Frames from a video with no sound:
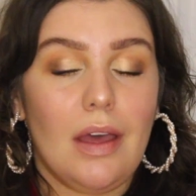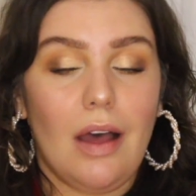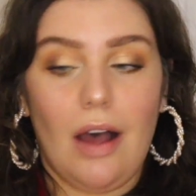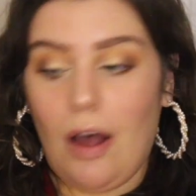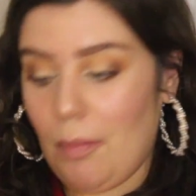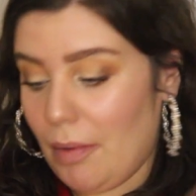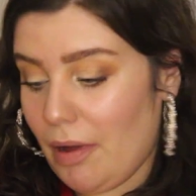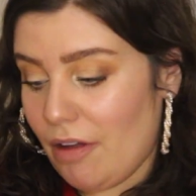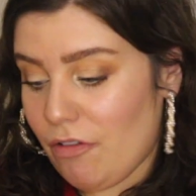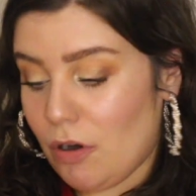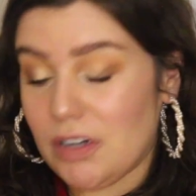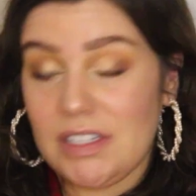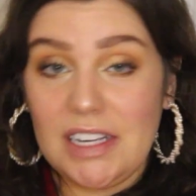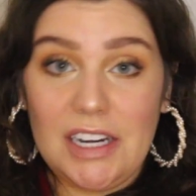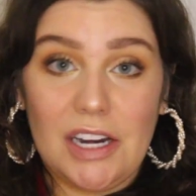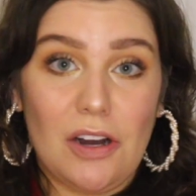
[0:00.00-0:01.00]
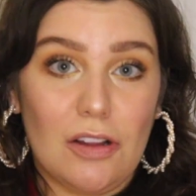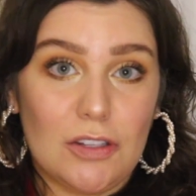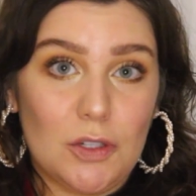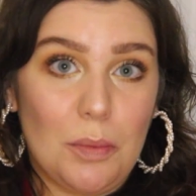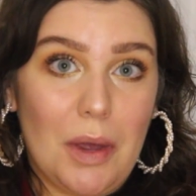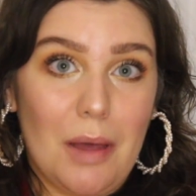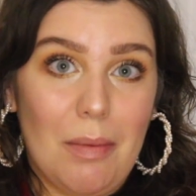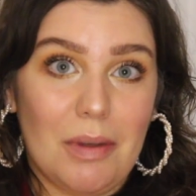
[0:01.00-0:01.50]
Of course I did also
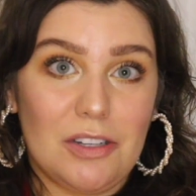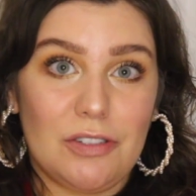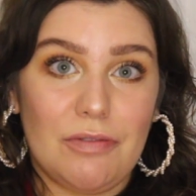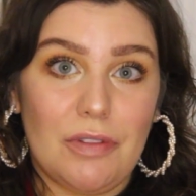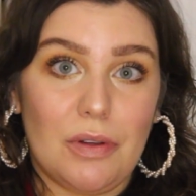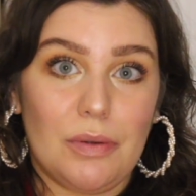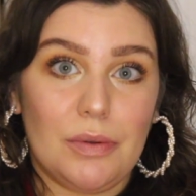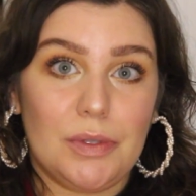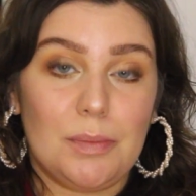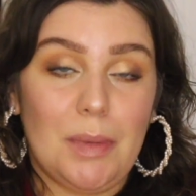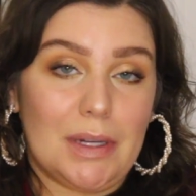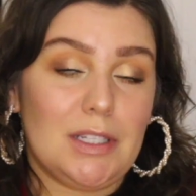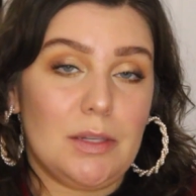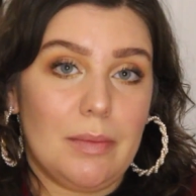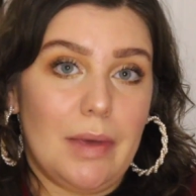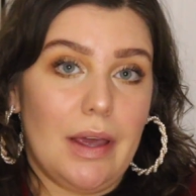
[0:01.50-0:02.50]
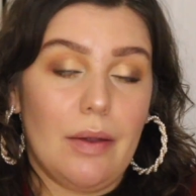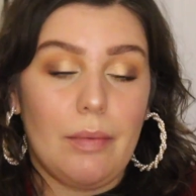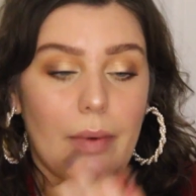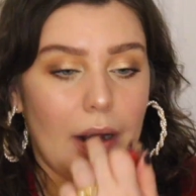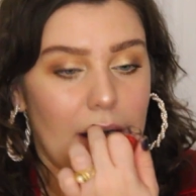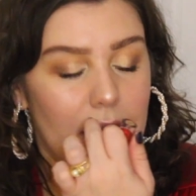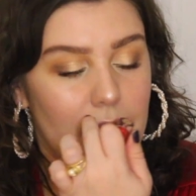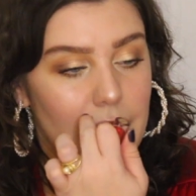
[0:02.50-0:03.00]
buy a bunch of those Besame
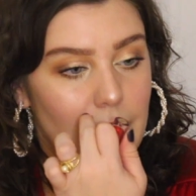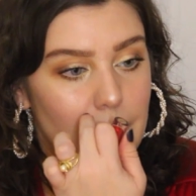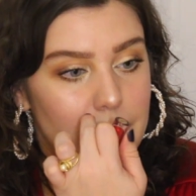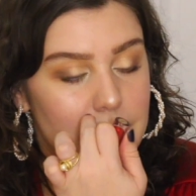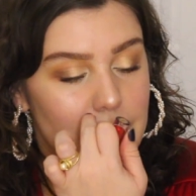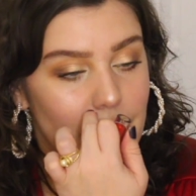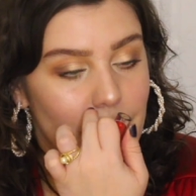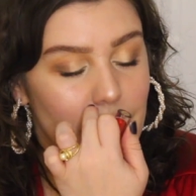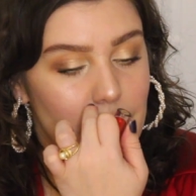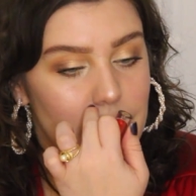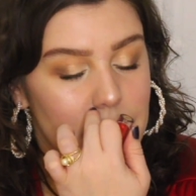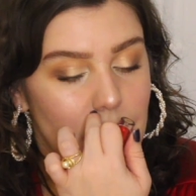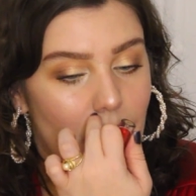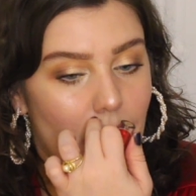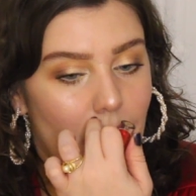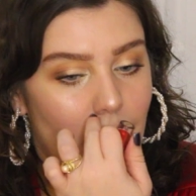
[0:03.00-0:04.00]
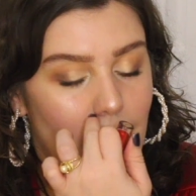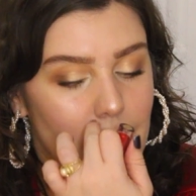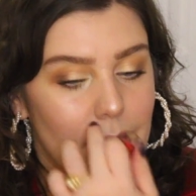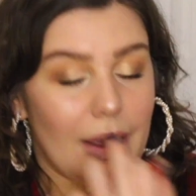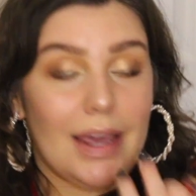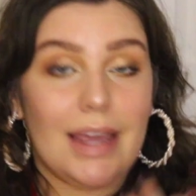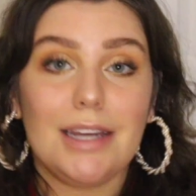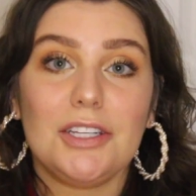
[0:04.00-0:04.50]
red lips if you saw on
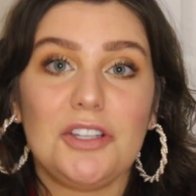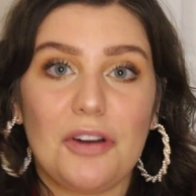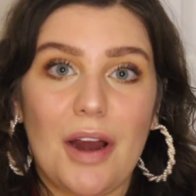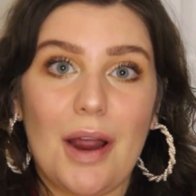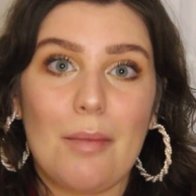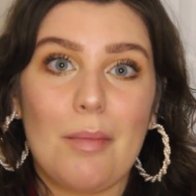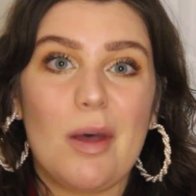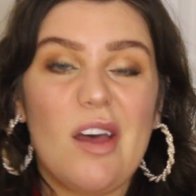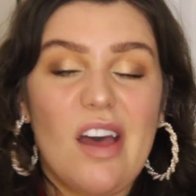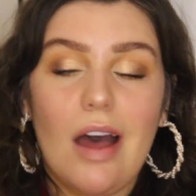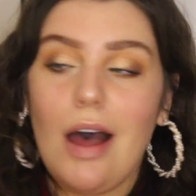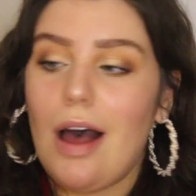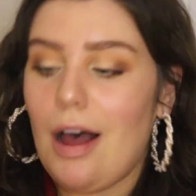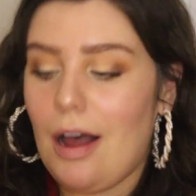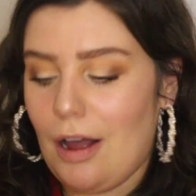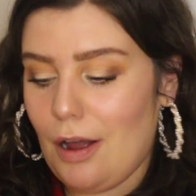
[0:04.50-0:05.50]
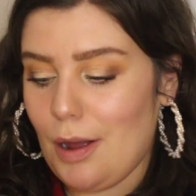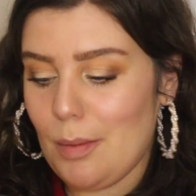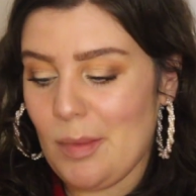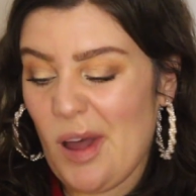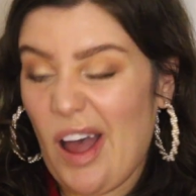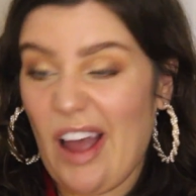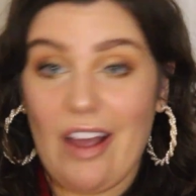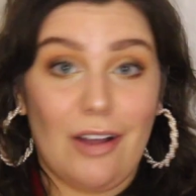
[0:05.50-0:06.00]
my Instagram.
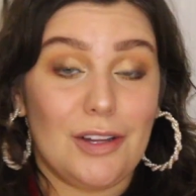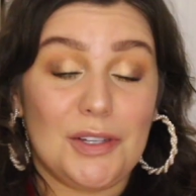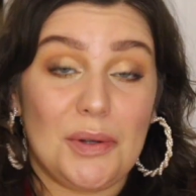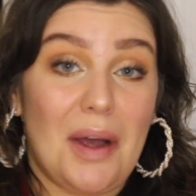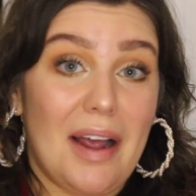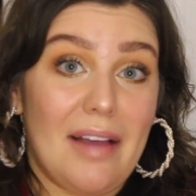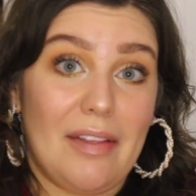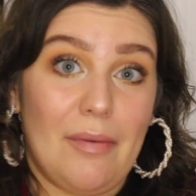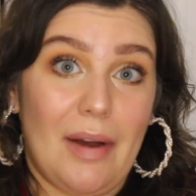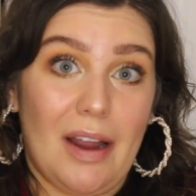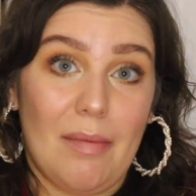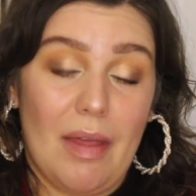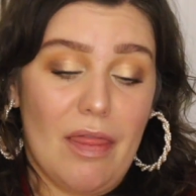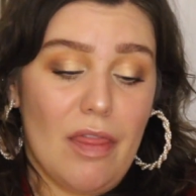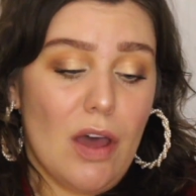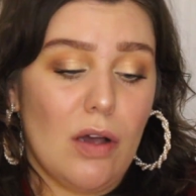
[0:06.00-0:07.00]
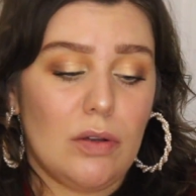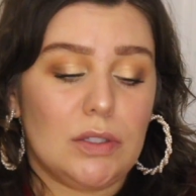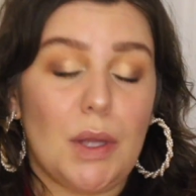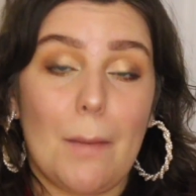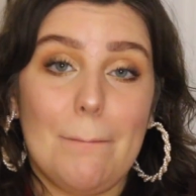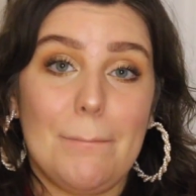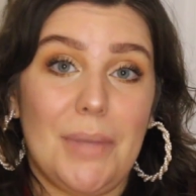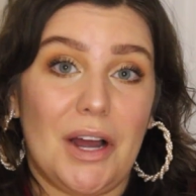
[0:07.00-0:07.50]
I also highly recommend those,
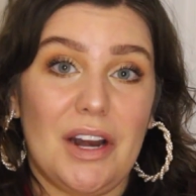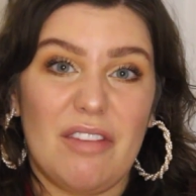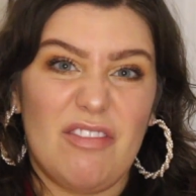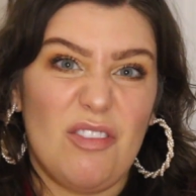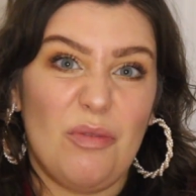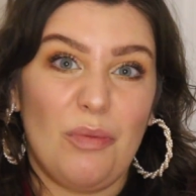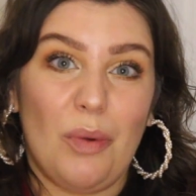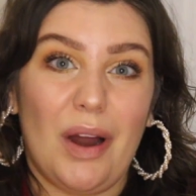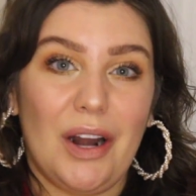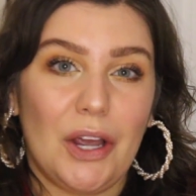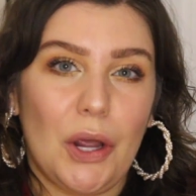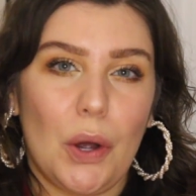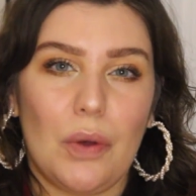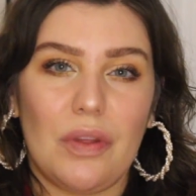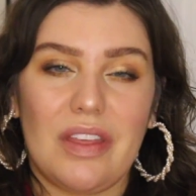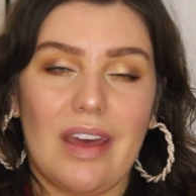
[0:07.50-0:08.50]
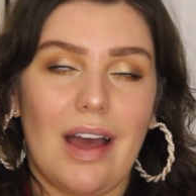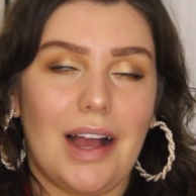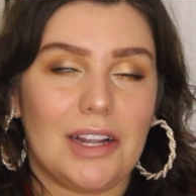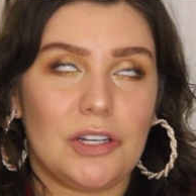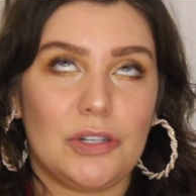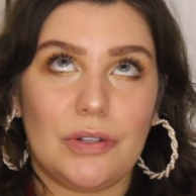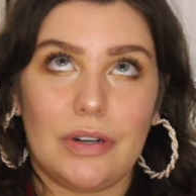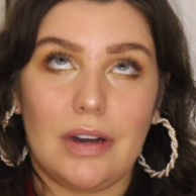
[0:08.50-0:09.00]
but if you want to go the
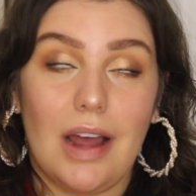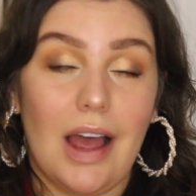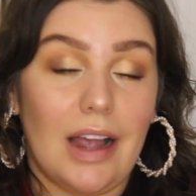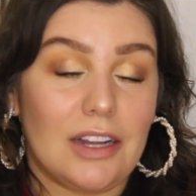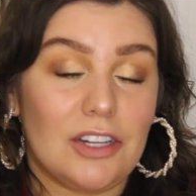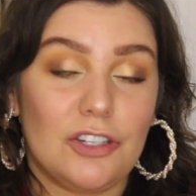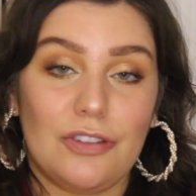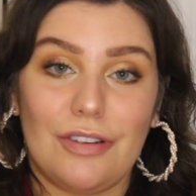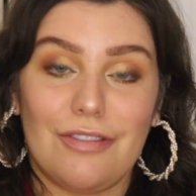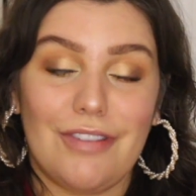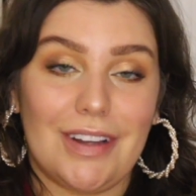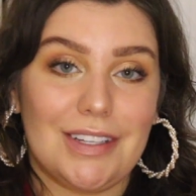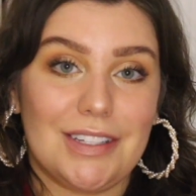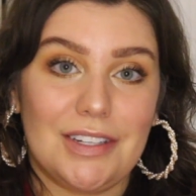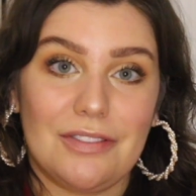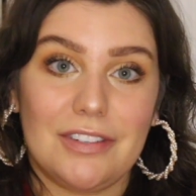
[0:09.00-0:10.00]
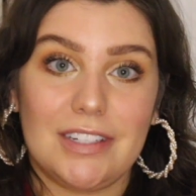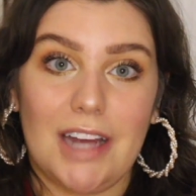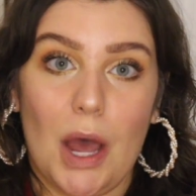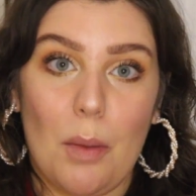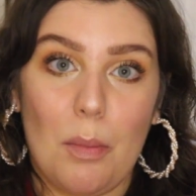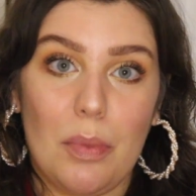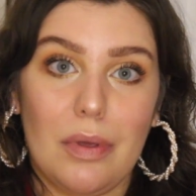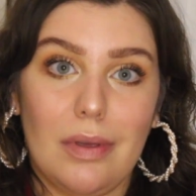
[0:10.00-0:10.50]
extra festive
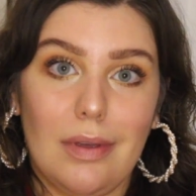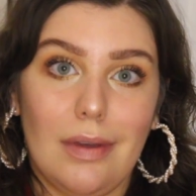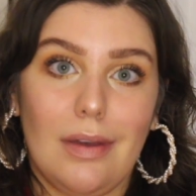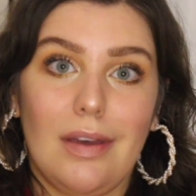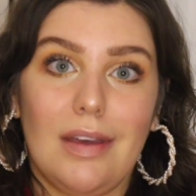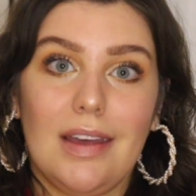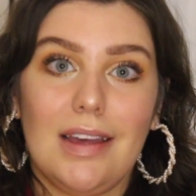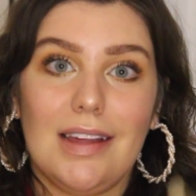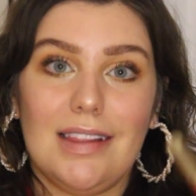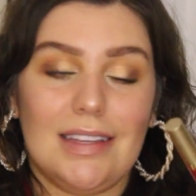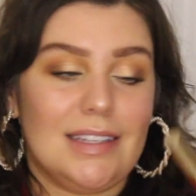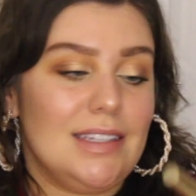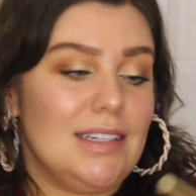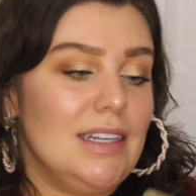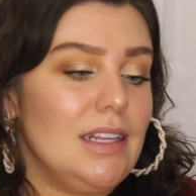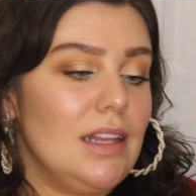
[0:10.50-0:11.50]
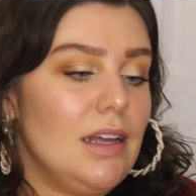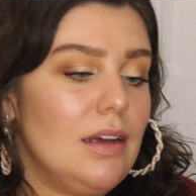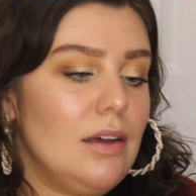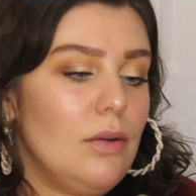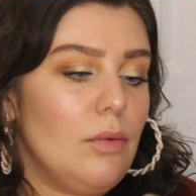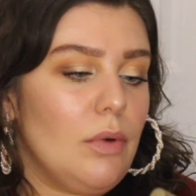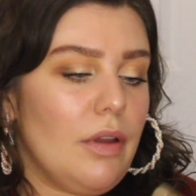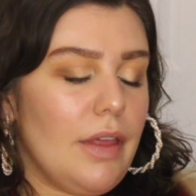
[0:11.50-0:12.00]
step, the
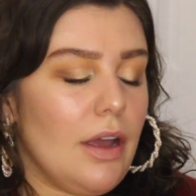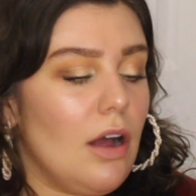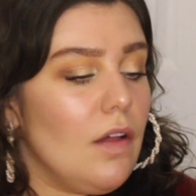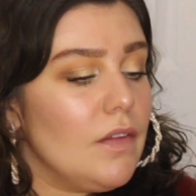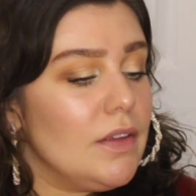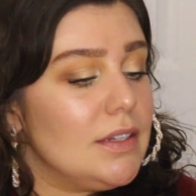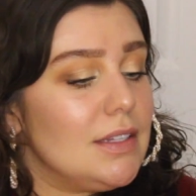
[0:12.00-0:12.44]
Stila, what do they call this?